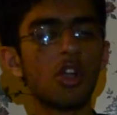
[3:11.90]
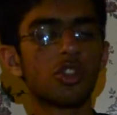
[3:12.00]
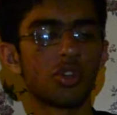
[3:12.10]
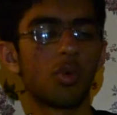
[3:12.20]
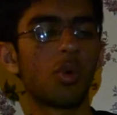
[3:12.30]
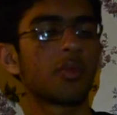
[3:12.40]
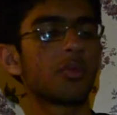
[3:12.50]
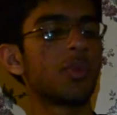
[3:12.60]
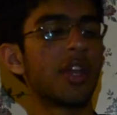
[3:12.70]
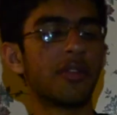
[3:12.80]
So
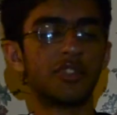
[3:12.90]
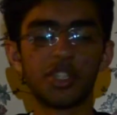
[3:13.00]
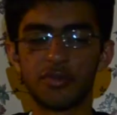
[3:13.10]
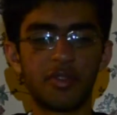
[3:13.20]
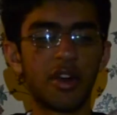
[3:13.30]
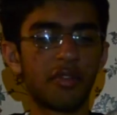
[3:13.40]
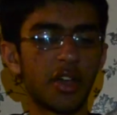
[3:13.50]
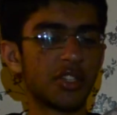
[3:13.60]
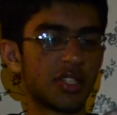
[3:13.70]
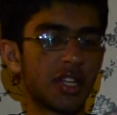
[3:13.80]
what we have just
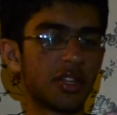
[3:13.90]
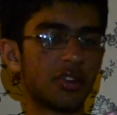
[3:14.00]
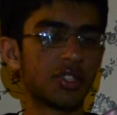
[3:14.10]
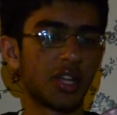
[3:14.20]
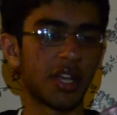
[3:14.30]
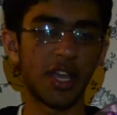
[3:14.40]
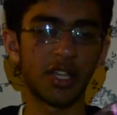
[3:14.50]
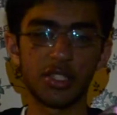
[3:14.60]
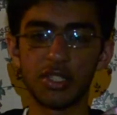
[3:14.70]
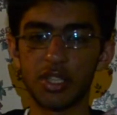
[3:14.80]
verified is that there is a
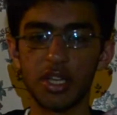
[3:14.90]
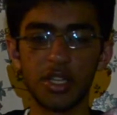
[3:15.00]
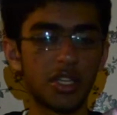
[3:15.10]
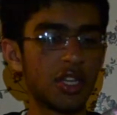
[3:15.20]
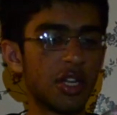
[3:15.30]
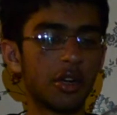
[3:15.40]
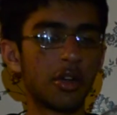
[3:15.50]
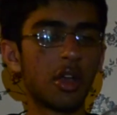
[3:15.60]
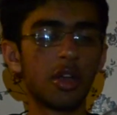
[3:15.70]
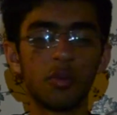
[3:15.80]
gas inside here,
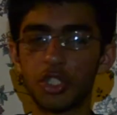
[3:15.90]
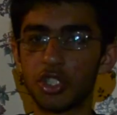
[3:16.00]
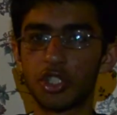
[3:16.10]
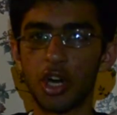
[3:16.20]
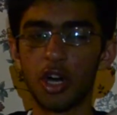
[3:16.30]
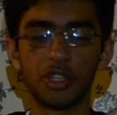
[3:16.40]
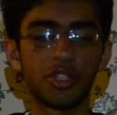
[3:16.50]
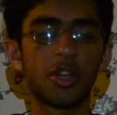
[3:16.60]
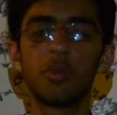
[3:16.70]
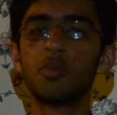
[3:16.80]
which is charged,
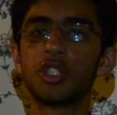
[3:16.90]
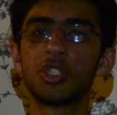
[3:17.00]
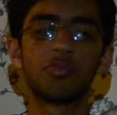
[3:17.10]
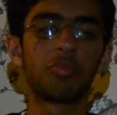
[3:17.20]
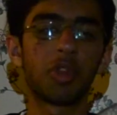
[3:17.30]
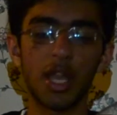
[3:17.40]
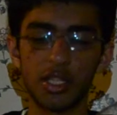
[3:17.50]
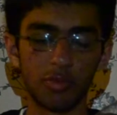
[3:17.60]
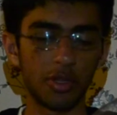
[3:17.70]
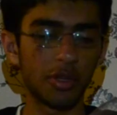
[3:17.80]
which is
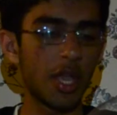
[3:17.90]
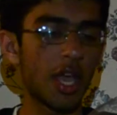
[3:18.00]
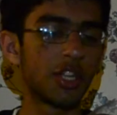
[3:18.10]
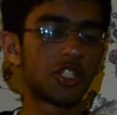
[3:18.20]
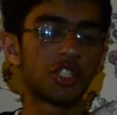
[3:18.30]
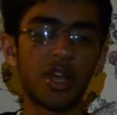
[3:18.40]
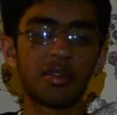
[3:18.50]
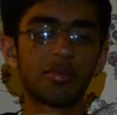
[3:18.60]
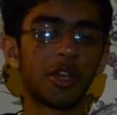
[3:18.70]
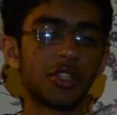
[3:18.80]
plasma, and it's
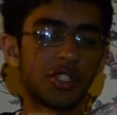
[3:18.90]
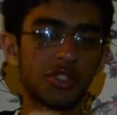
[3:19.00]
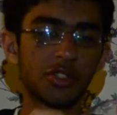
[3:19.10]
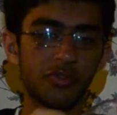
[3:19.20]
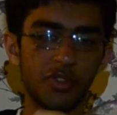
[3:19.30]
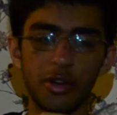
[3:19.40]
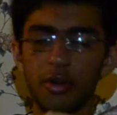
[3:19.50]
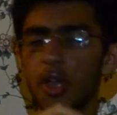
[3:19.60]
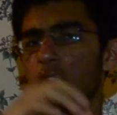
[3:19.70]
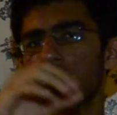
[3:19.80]
trapped by this
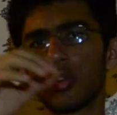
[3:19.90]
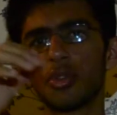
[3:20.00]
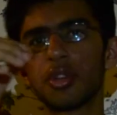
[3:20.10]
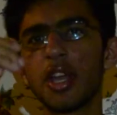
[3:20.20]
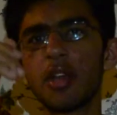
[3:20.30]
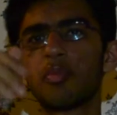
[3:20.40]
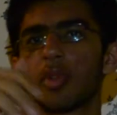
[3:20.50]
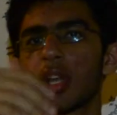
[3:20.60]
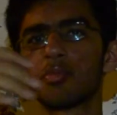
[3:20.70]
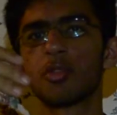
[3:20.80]
sphere. So the name
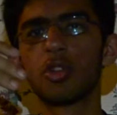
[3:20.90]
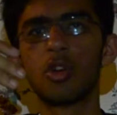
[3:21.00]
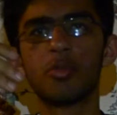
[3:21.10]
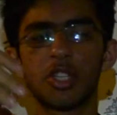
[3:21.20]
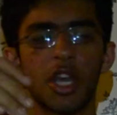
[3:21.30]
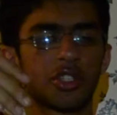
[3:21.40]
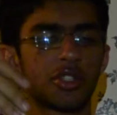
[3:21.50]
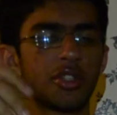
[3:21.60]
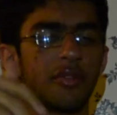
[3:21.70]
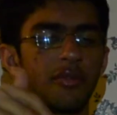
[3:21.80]
plasma globe is
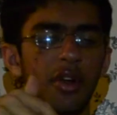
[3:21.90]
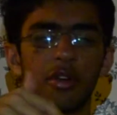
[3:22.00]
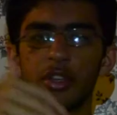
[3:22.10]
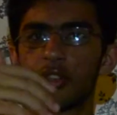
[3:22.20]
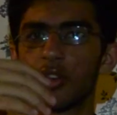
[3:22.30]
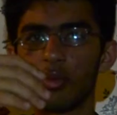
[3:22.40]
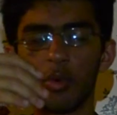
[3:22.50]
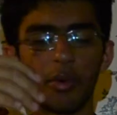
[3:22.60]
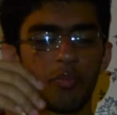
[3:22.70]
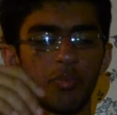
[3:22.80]
actually a very good
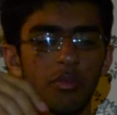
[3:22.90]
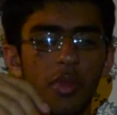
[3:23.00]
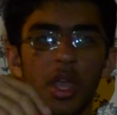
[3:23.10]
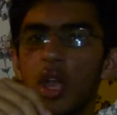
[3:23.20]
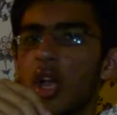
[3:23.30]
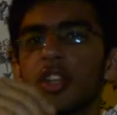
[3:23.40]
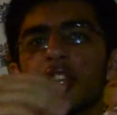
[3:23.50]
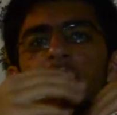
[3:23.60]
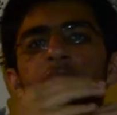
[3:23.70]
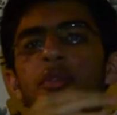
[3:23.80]
one.
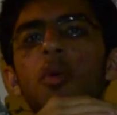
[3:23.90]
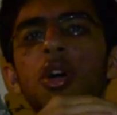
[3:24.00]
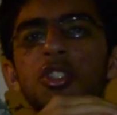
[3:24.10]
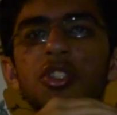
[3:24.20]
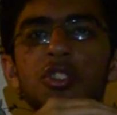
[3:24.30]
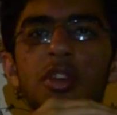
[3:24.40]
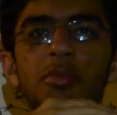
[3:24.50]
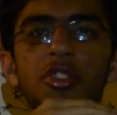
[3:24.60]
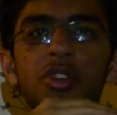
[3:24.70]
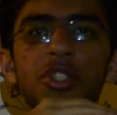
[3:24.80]
Thank you for watching this
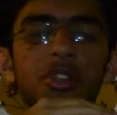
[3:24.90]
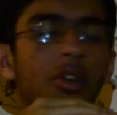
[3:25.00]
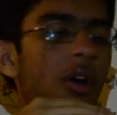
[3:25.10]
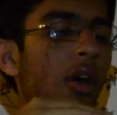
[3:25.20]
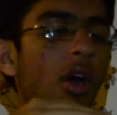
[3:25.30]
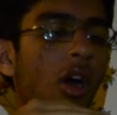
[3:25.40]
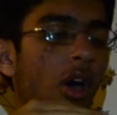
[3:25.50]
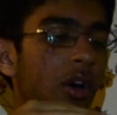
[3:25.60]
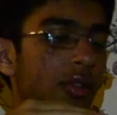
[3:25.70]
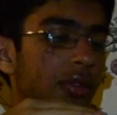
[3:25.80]
demonstration
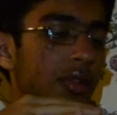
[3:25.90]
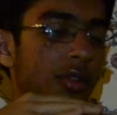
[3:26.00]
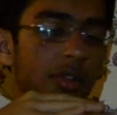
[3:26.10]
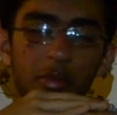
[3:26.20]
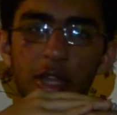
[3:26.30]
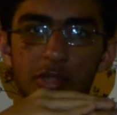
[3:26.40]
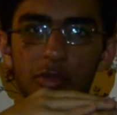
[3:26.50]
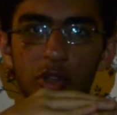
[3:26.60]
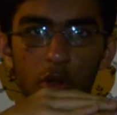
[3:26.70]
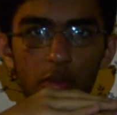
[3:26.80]
on the
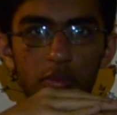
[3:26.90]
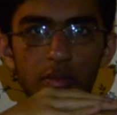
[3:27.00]
plasma globe.